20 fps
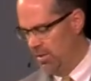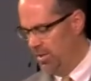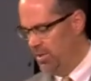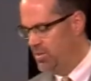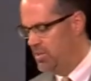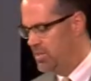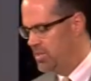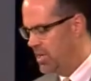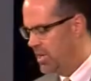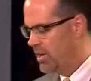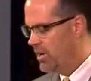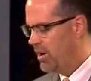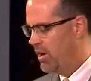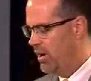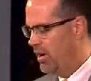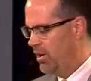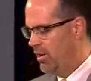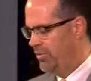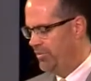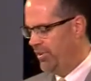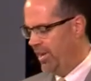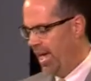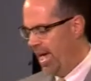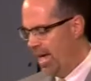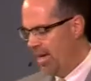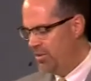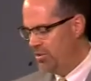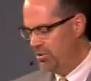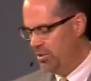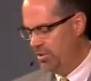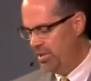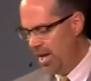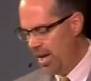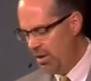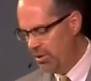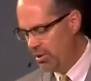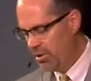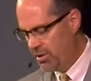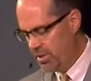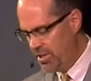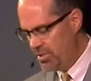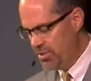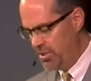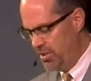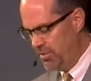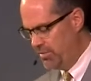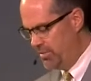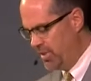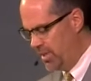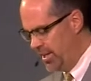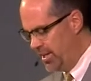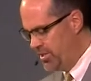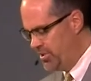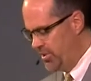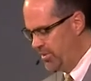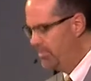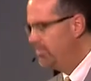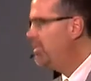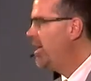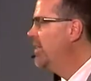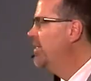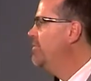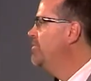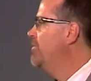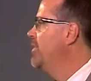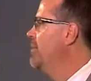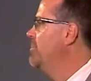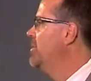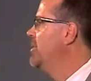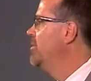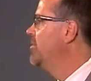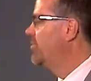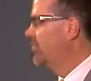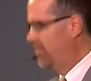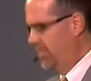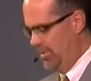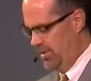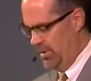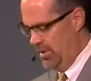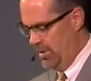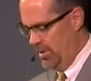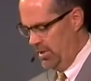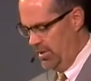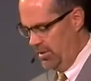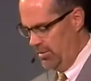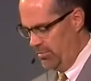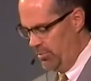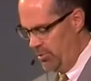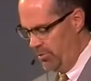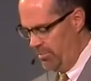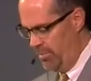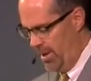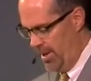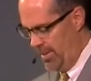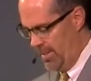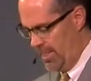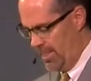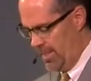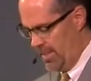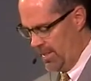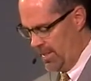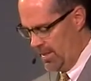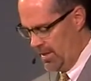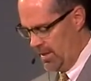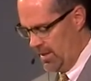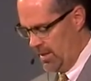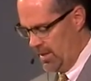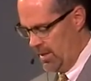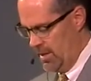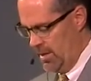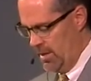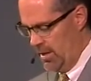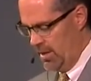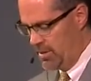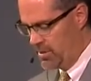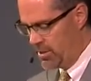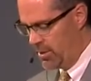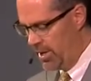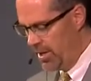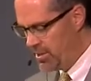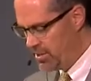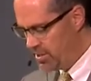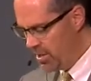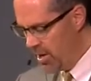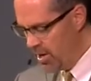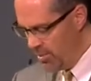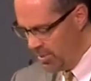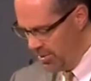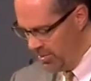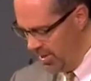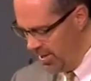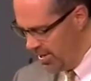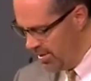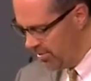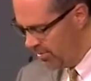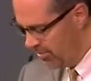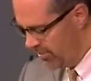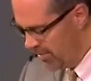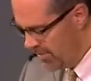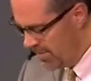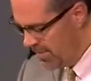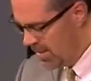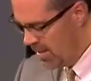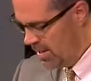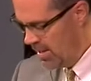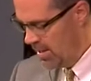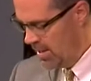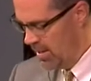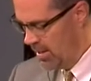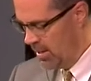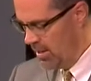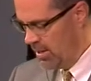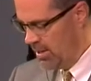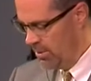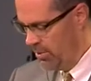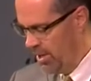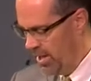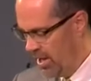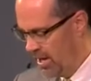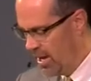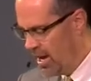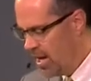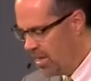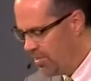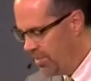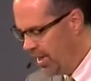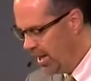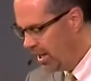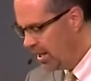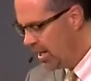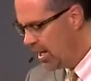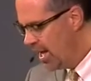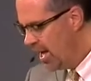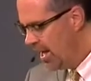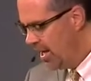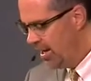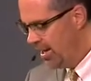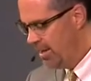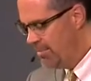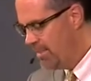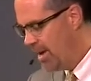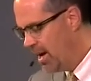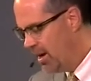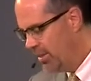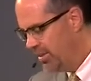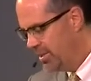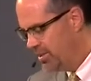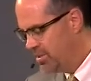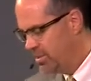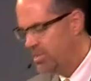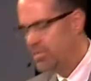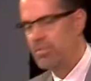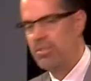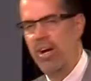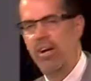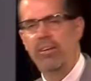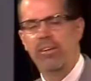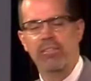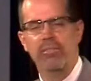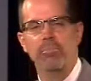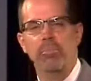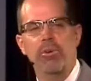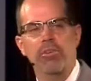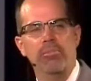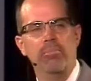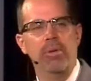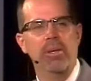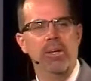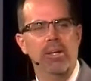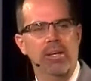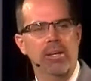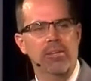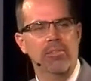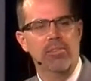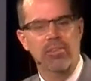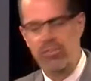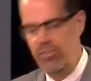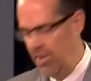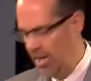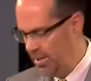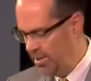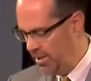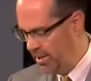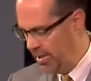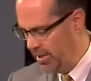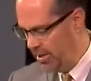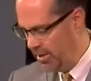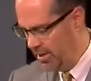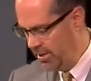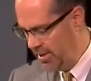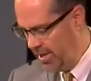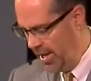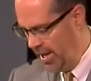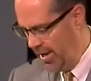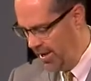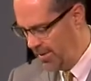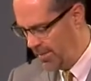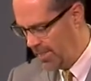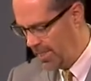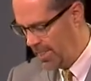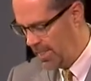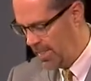This is a call to end Judeo Christian religion by the feminist movement. And so I start with this. We cannot think lightly about this destructive movement and its agenda in our day.